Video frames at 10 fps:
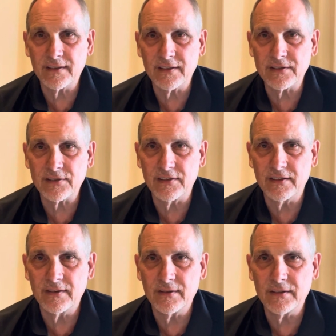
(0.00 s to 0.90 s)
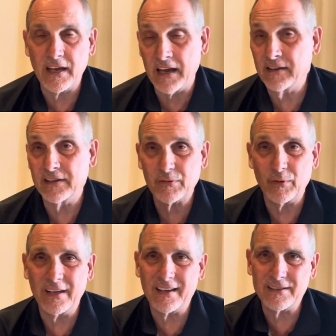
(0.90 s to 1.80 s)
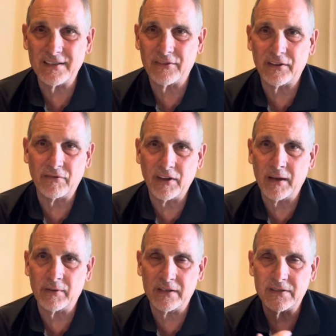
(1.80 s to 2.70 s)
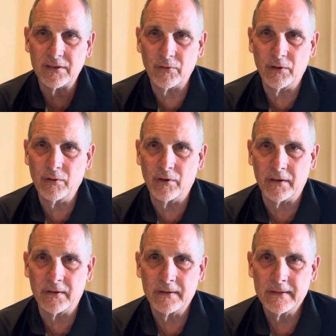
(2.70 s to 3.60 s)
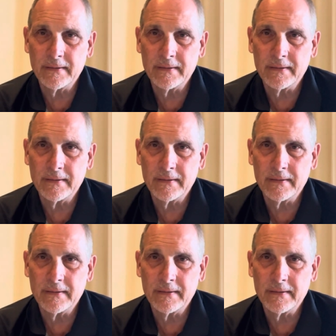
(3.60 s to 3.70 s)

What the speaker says: this day and this weekend, SouthLake family, is that we will